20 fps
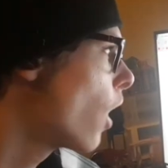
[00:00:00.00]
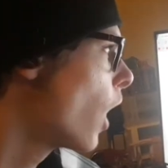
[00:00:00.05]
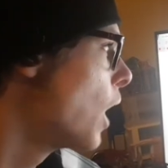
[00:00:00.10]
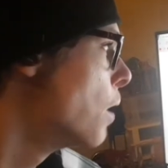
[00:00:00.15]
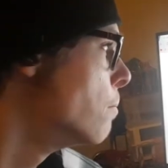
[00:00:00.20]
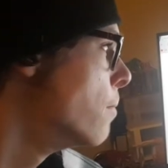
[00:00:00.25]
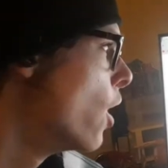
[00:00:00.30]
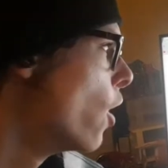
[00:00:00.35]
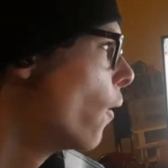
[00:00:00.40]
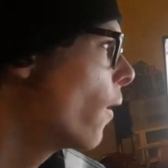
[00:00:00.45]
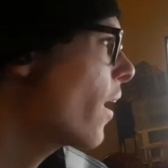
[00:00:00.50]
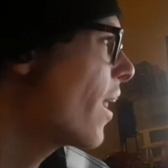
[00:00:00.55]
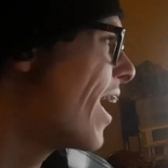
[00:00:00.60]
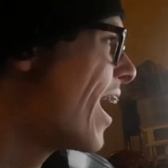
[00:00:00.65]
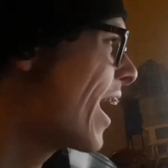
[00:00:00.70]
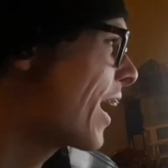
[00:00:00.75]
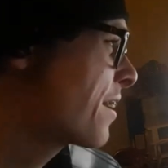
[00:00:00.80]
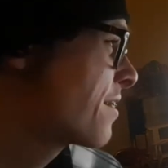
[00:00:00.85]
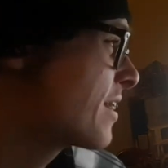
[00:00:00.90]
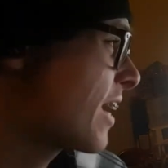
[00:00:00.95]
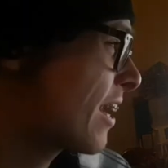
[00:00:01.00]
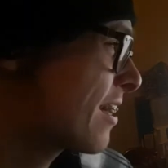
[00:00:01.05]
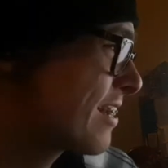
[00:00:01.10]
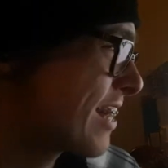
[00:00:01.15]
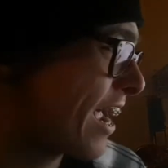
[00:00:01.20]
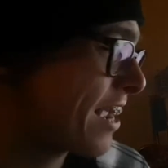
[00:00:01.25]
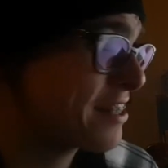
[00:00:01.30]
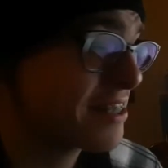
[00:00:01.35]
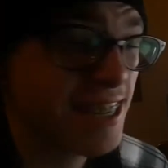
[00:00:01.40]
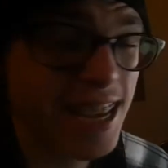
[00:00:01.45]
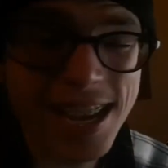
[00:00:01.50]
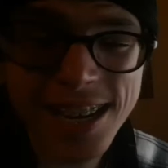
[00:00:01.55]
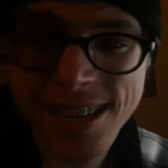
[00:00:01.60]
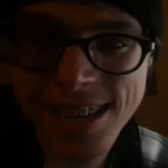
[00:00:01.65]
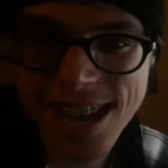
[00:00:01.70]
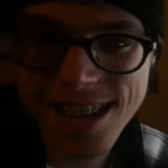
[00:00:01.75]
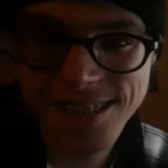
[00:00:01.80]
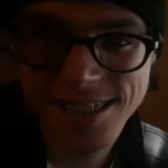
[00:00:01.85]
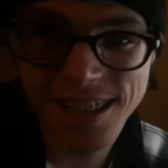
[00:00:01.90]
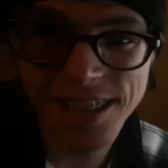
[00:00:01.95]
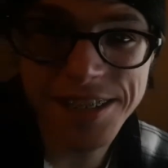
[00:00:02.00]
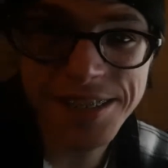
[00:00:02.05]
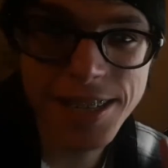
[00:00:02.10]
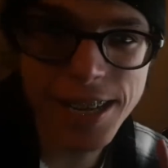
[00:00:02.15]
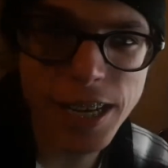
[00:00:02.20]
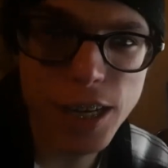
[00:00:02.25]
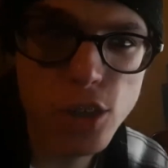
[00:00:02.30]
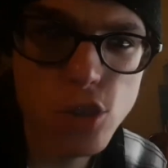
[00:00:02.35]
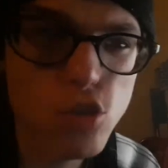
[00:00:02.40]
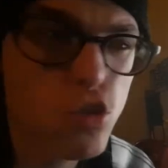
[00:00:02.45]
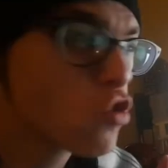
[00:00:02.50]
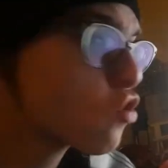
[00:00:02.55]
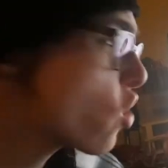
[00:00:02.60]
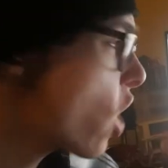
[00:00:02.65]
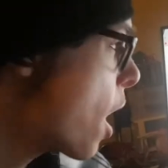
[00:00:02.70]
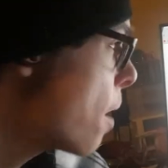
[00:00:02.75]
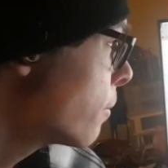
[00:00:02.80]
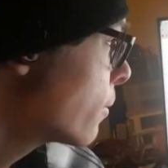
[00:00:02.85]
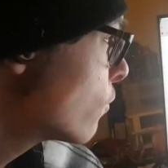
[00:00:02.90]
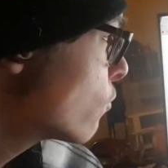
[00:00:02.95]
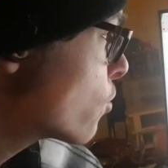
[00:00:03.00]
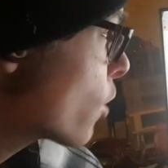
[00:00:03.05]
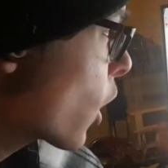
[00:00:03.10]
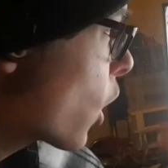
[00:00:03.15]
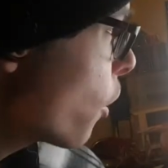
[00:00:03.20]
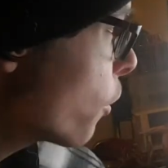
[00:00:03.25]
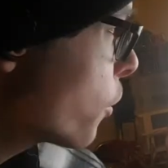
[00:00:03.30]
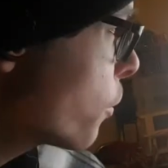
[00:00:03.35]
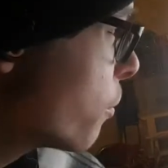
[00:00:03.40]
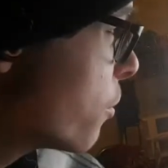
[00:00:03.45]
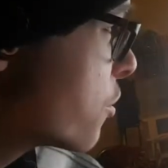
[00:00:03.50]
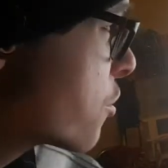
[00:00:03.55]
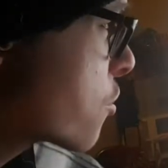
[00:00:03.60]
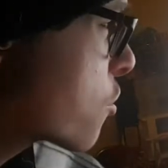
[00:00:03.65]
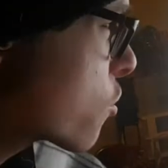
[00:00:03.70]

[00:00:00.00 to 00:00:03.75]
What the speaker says: I'm here on XXXTentacion's Instagram, and if we go to his